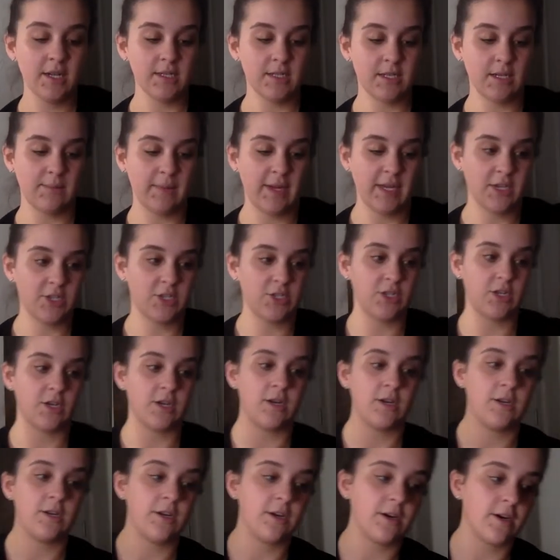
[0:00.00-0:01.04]
to make
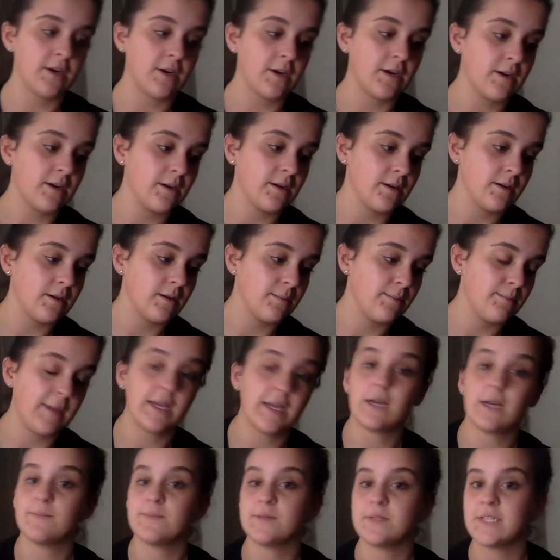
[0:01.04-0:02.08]
sure your
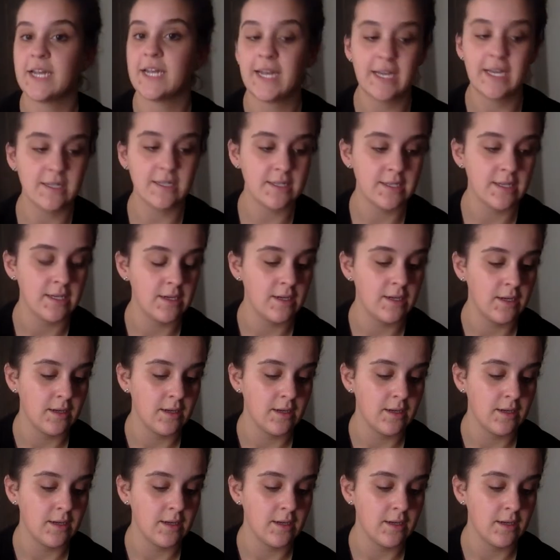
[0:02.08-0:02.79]
makeup stays,